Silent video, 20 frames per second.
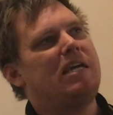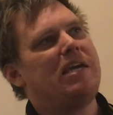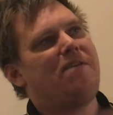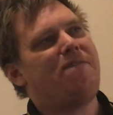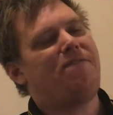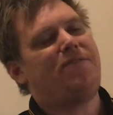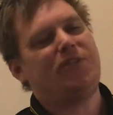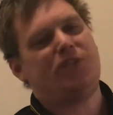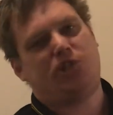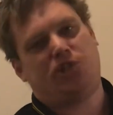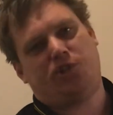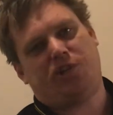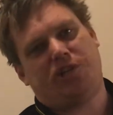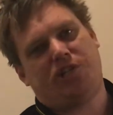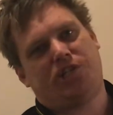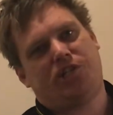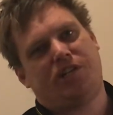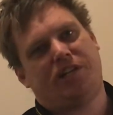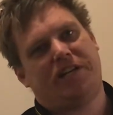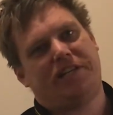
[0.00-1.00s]

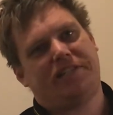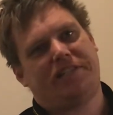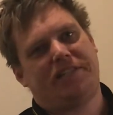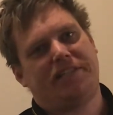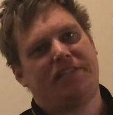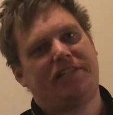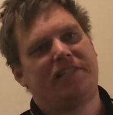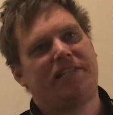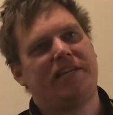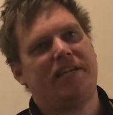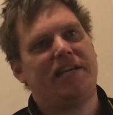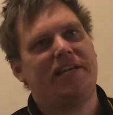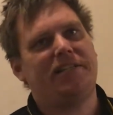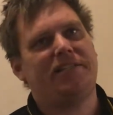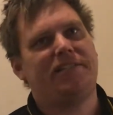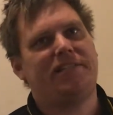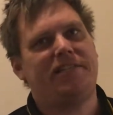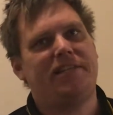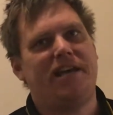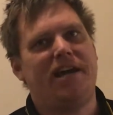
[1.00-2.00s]
infrastructure as it
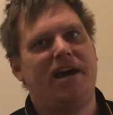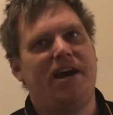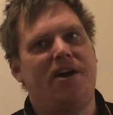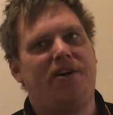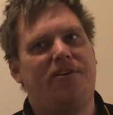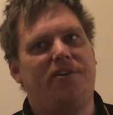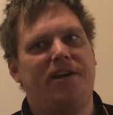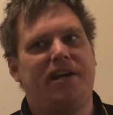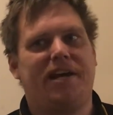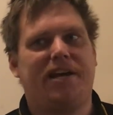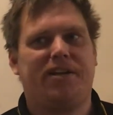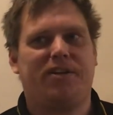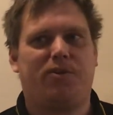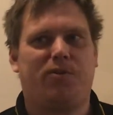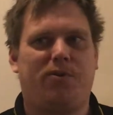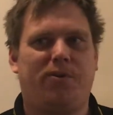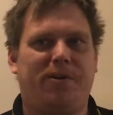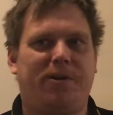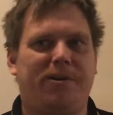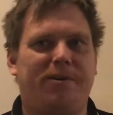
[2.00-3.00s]
stands now and
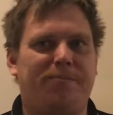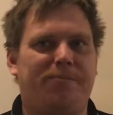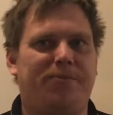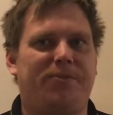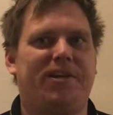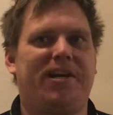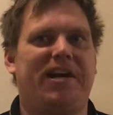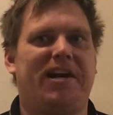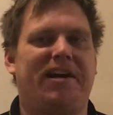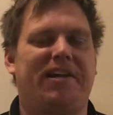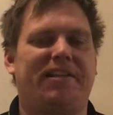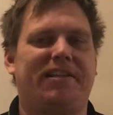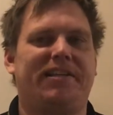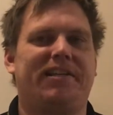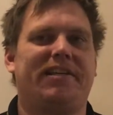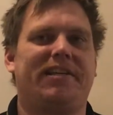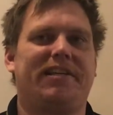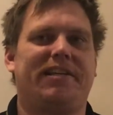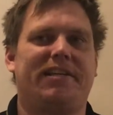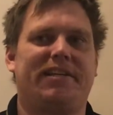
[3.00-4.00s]
quantum
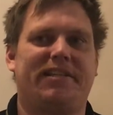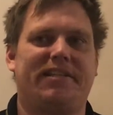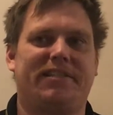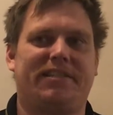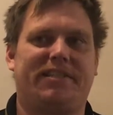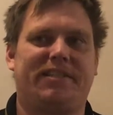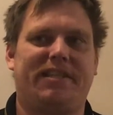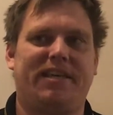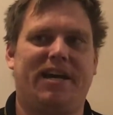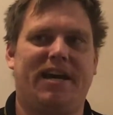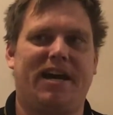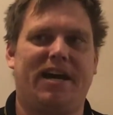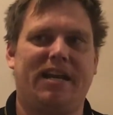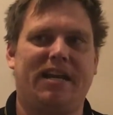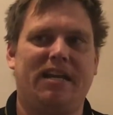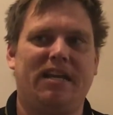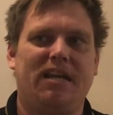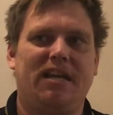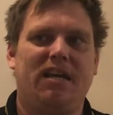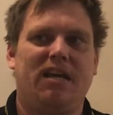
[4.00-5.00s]
reality is
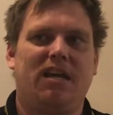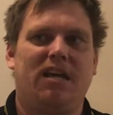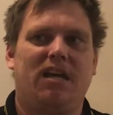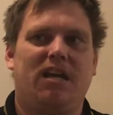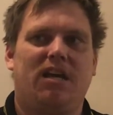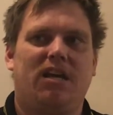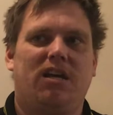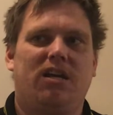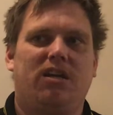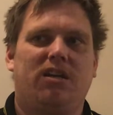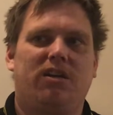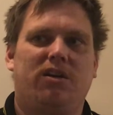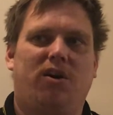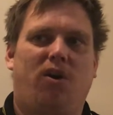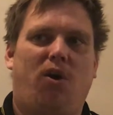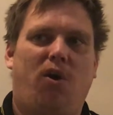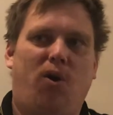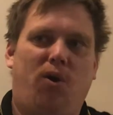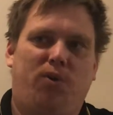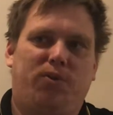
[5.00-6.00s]
that
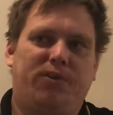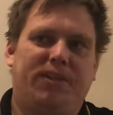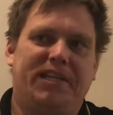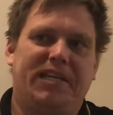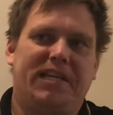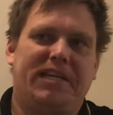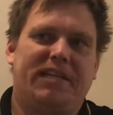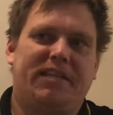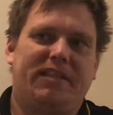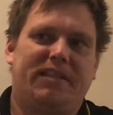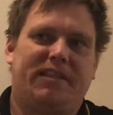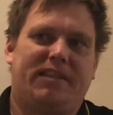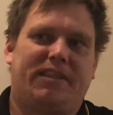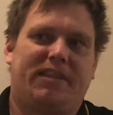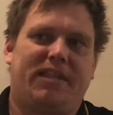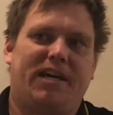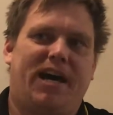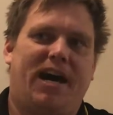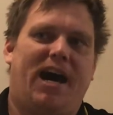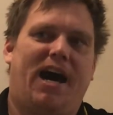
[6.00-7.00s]
only
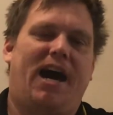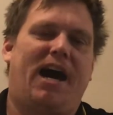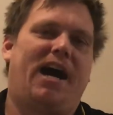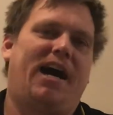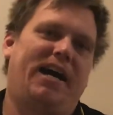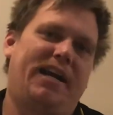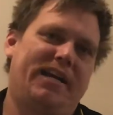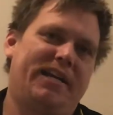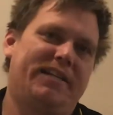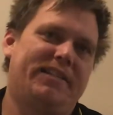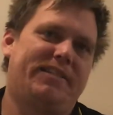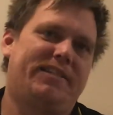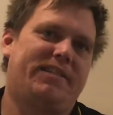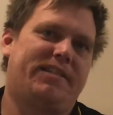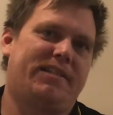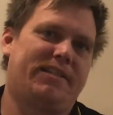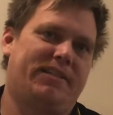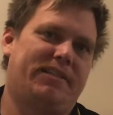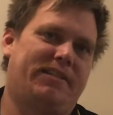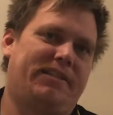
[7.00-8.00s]
the
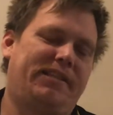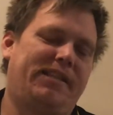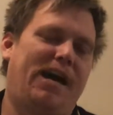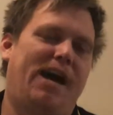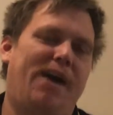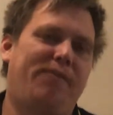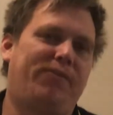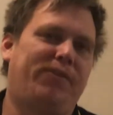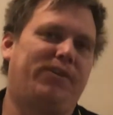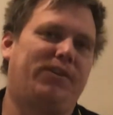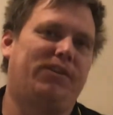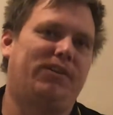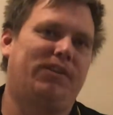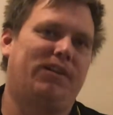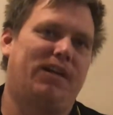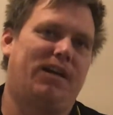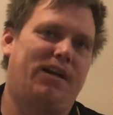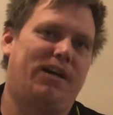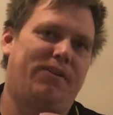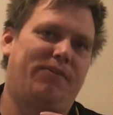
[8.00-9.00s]
highest
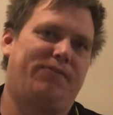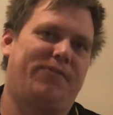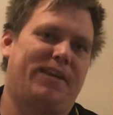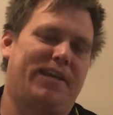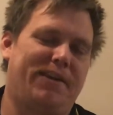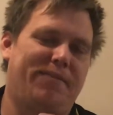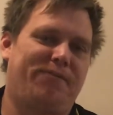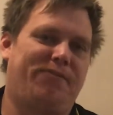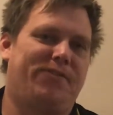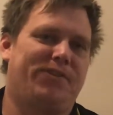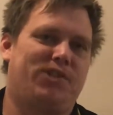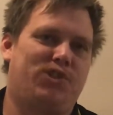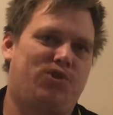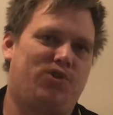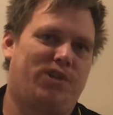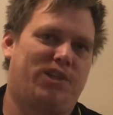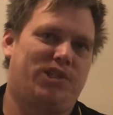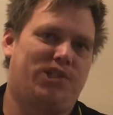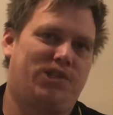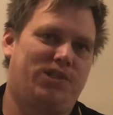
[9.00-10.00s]
level of
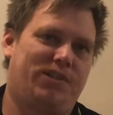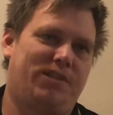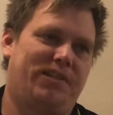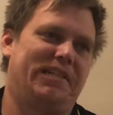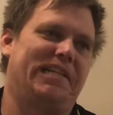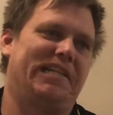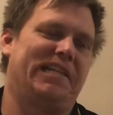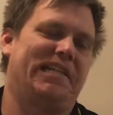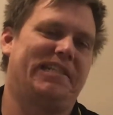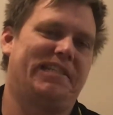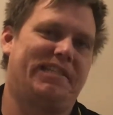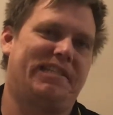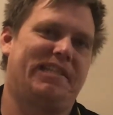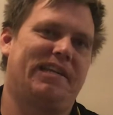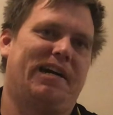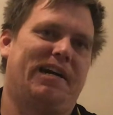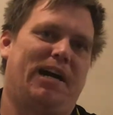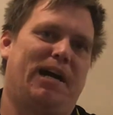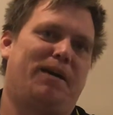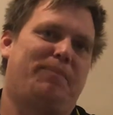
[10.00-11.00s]
infrastructure needs
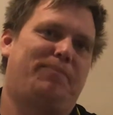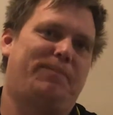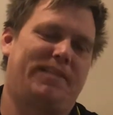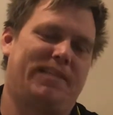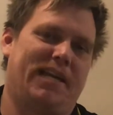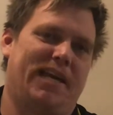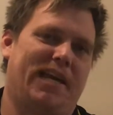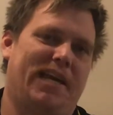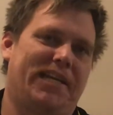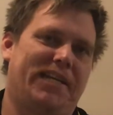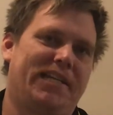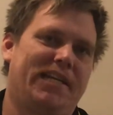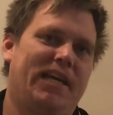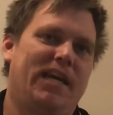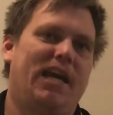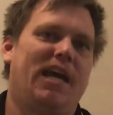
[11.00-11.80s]
the update.